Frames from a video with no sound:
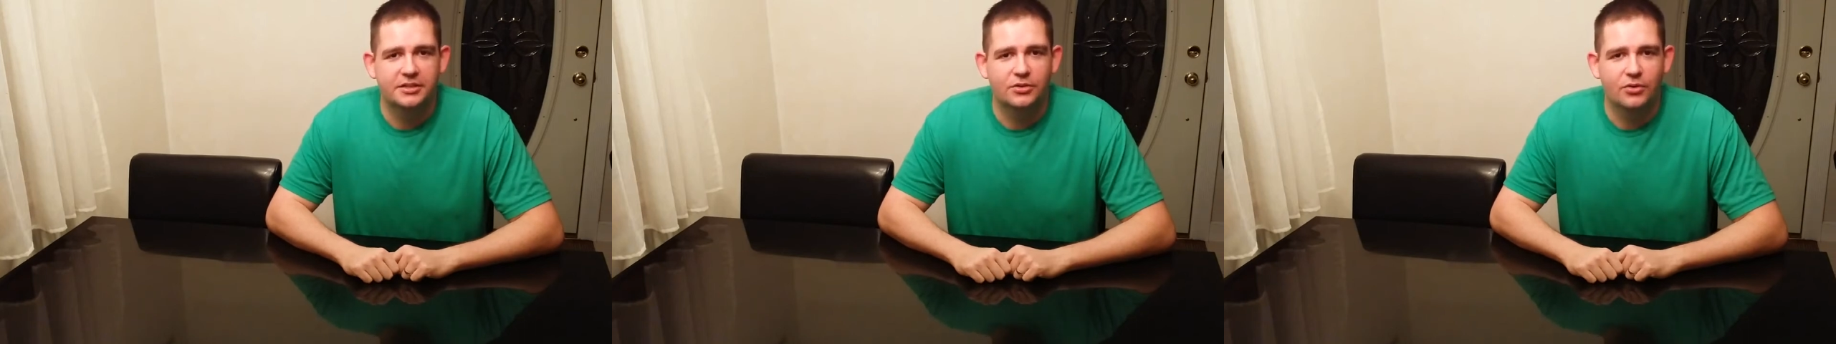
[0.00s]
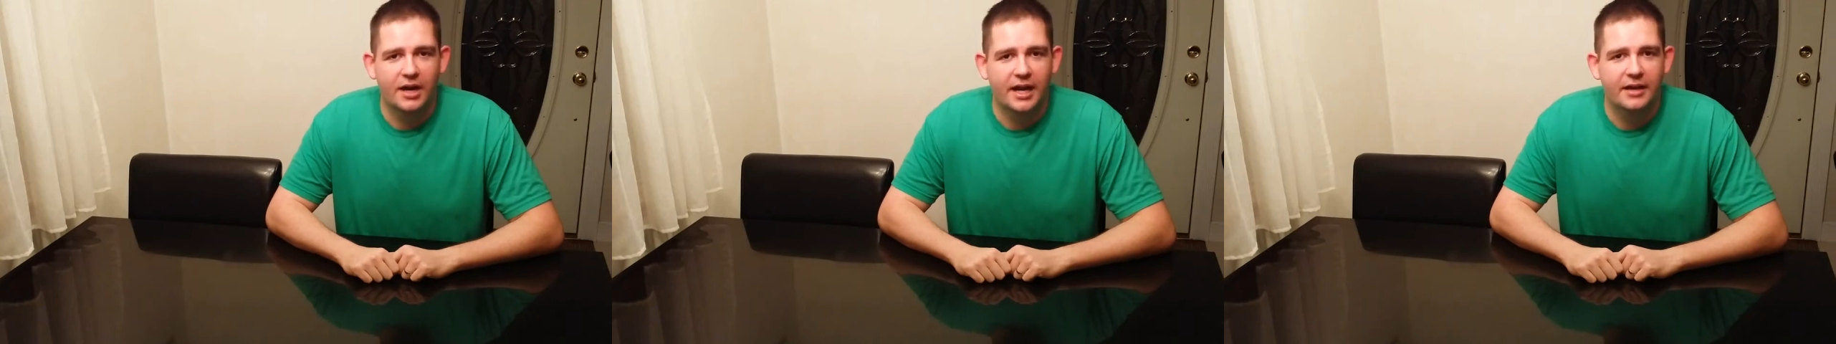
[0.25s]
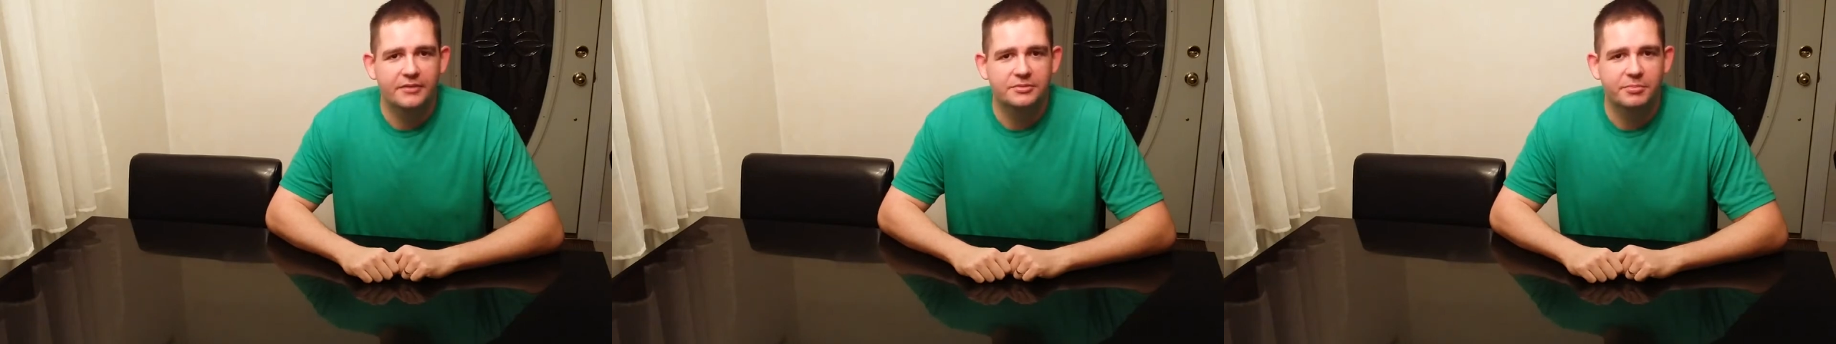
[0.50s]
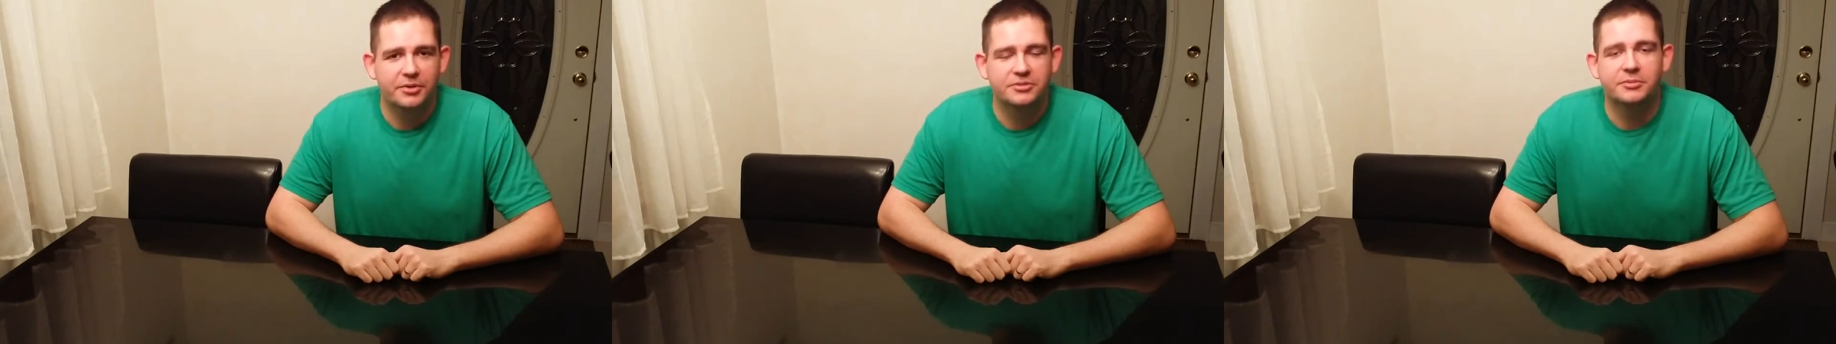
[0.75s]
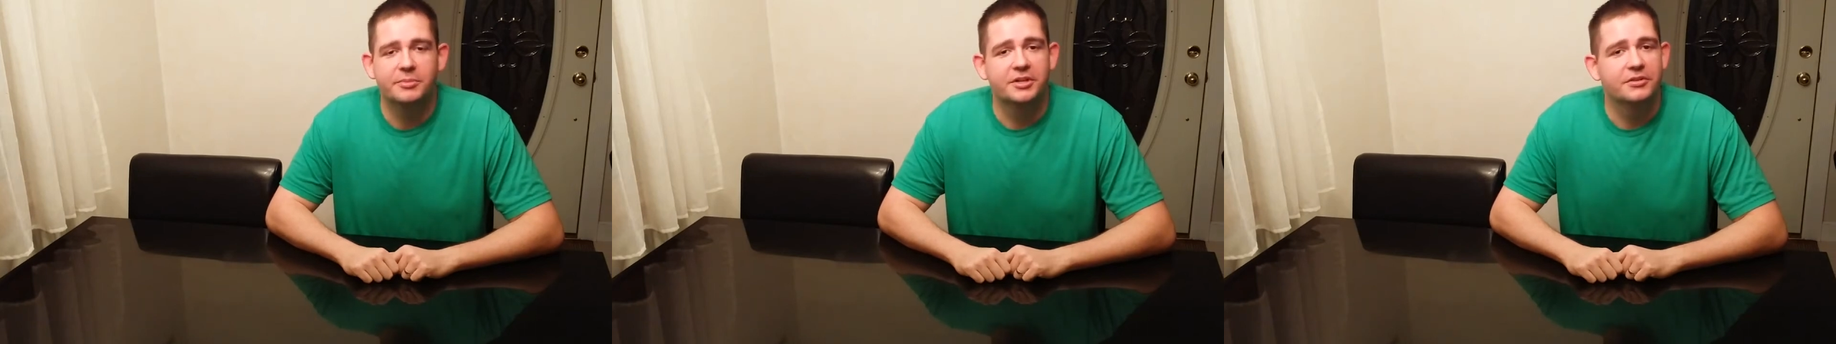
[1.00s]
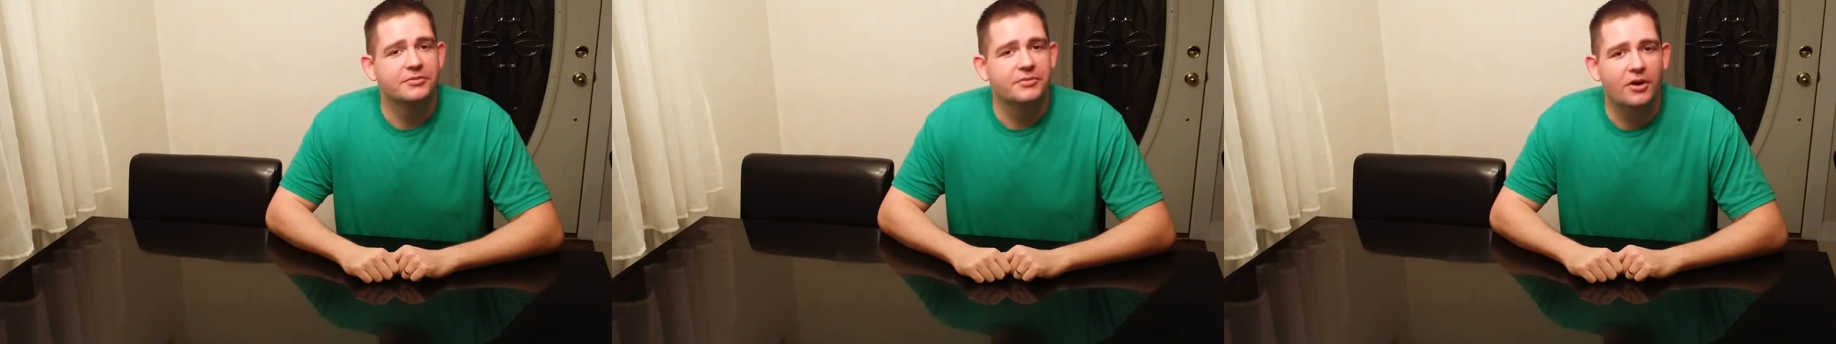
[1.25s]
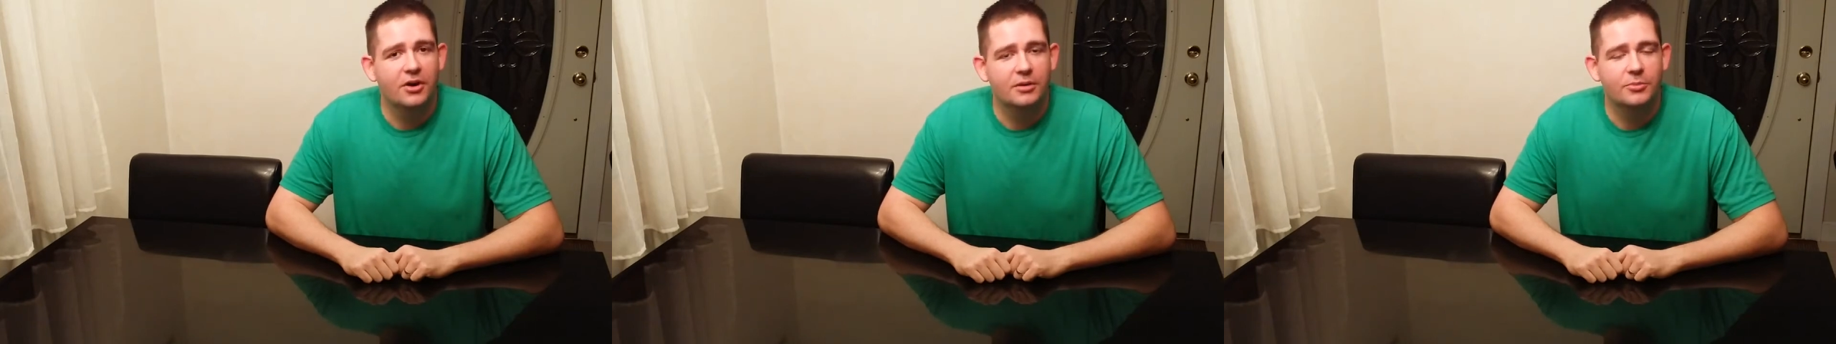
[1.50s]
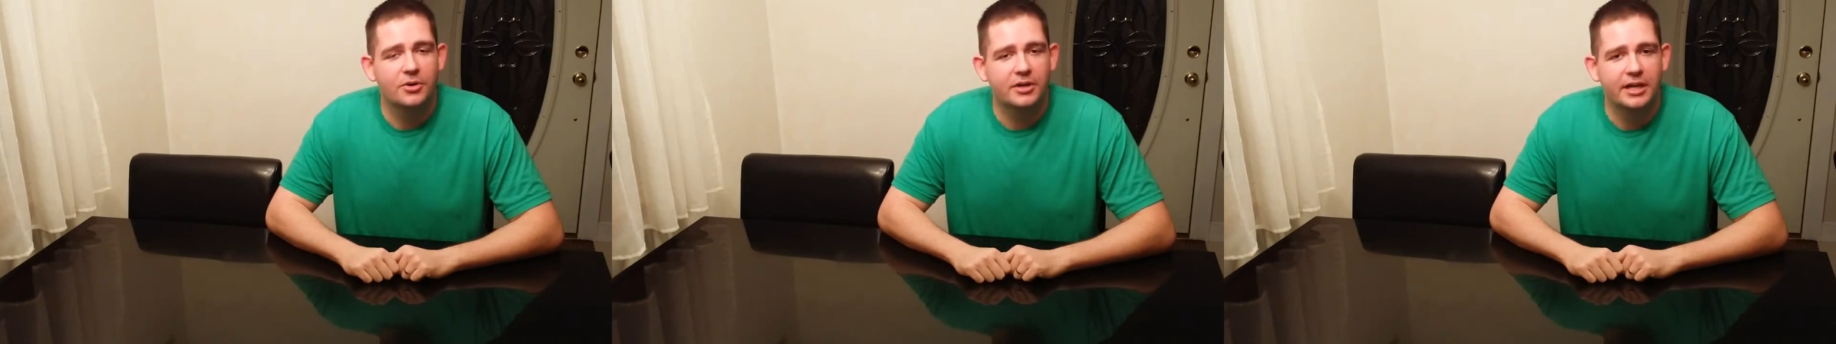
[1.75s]
crafts posted by your far
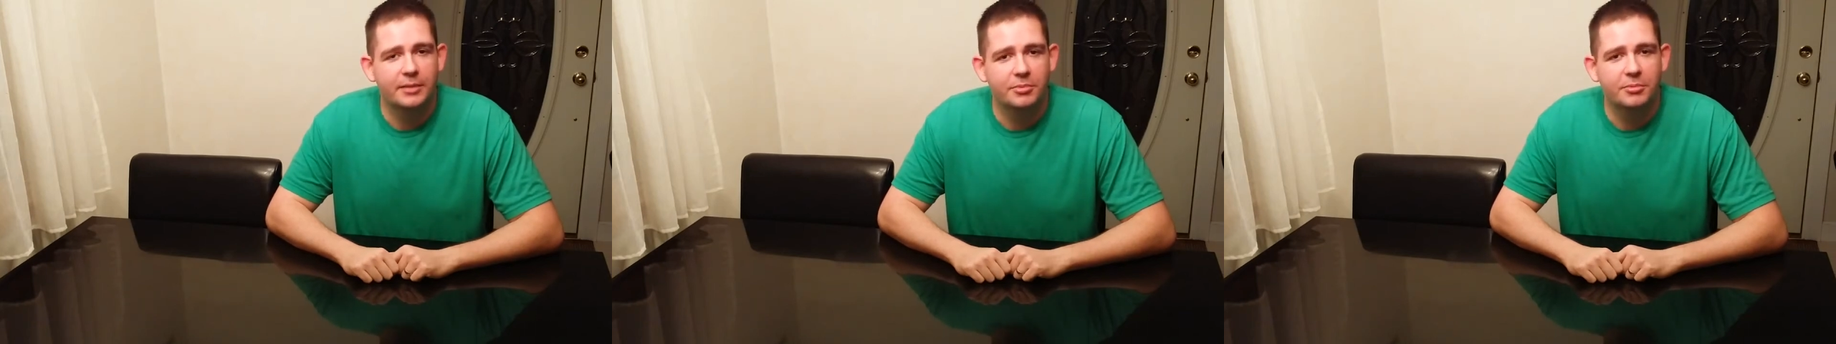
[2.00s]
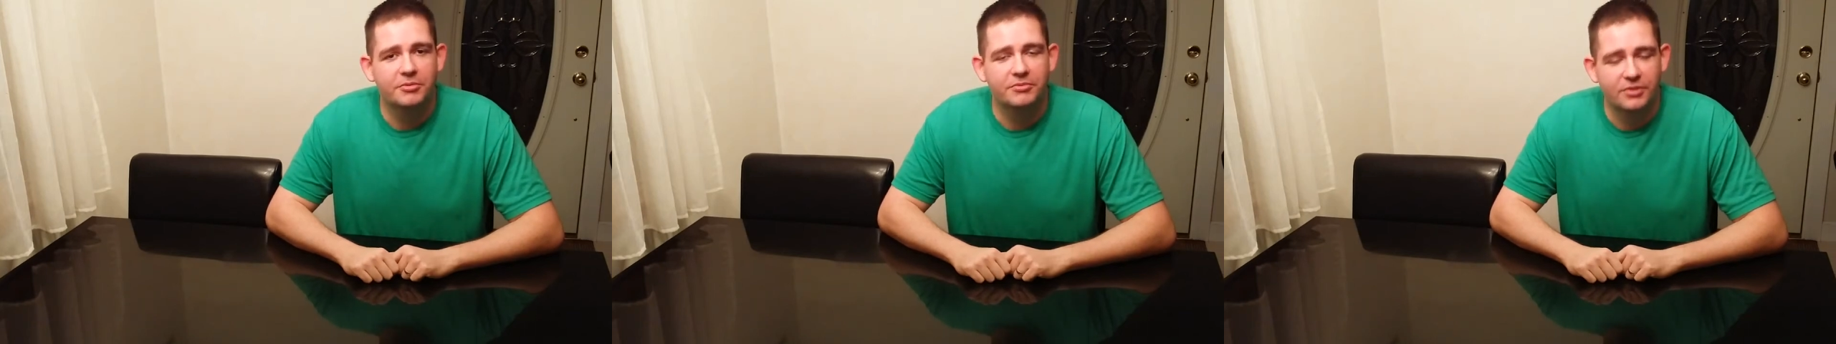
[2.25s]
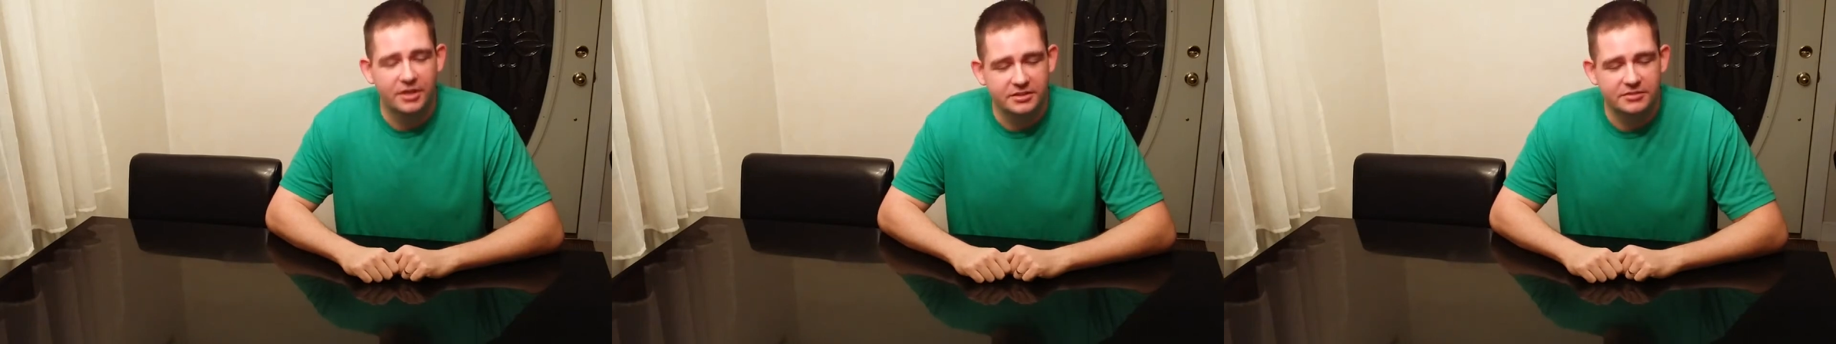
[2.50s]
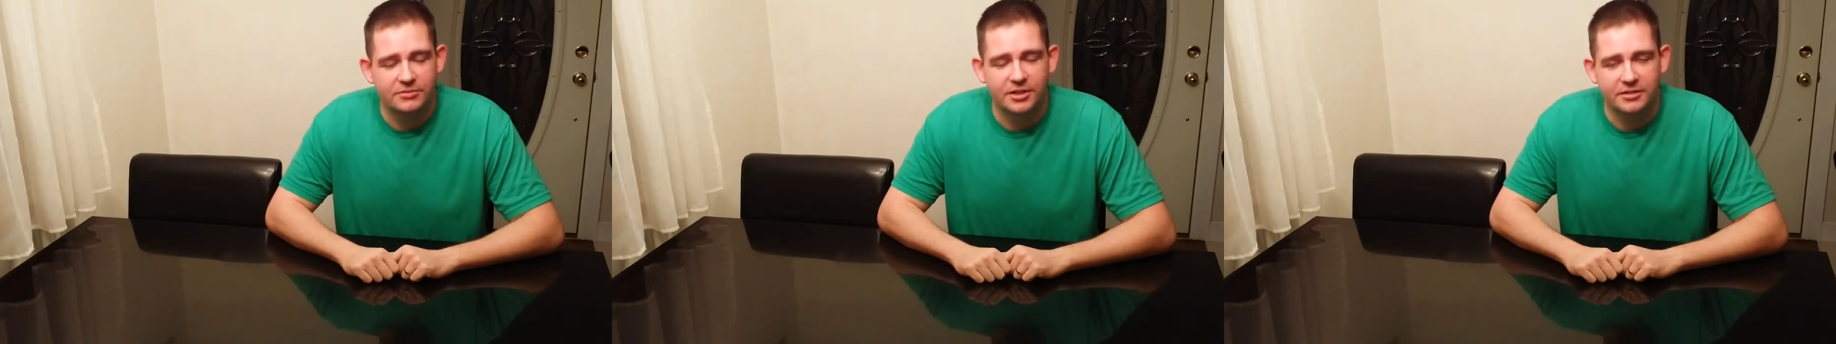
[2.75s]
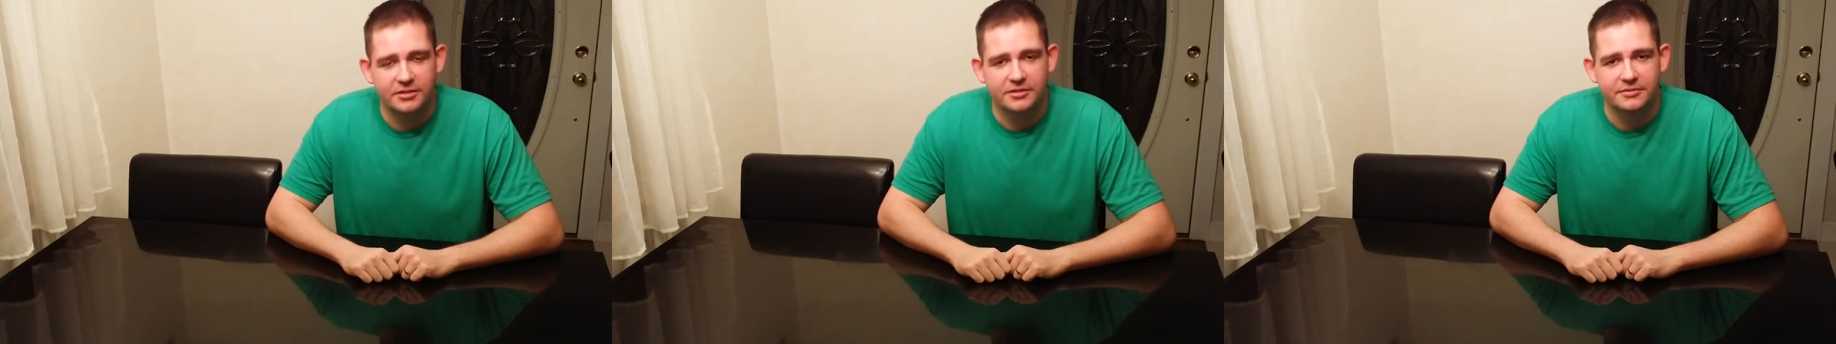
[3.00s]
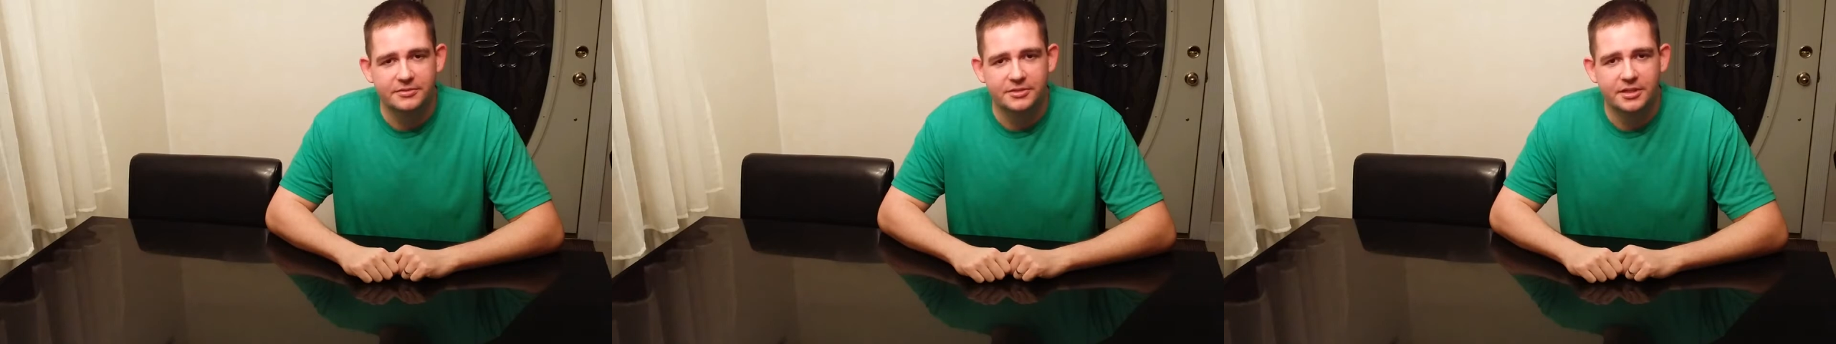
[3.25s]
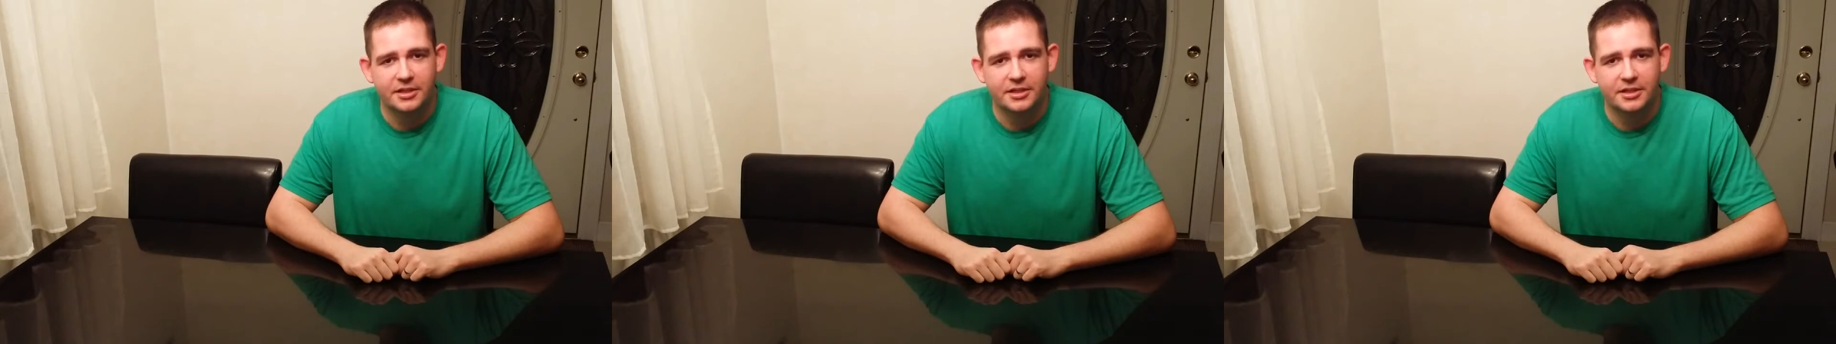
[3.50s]
more capable friends and relatives,